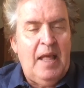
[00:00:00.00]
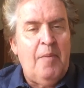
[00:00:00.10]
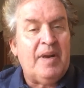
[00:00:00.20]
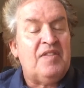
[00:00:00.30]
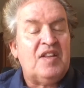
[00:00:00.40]

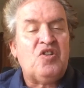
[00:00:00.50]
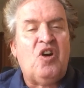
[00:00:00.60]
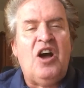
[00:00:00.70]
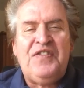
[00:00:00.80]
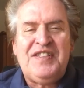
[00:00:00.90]
But I think their
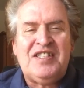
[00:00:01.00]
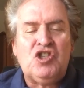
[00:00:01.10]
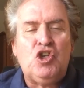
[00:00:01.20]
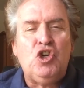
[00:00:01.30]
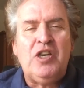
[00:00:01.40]
offense is
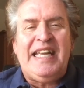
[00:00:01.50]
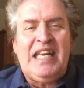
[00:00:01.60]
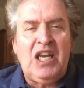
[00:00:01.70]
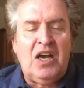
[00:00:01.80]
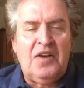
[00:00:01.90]
good
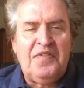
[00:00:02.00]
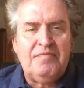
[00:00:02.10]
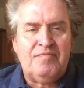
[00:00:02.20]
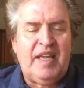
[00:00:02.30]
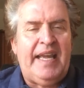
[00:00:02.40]
enough,
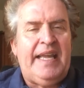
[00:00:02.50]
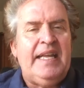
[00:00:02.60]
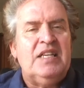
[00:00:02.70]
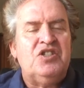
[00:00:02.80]
okay,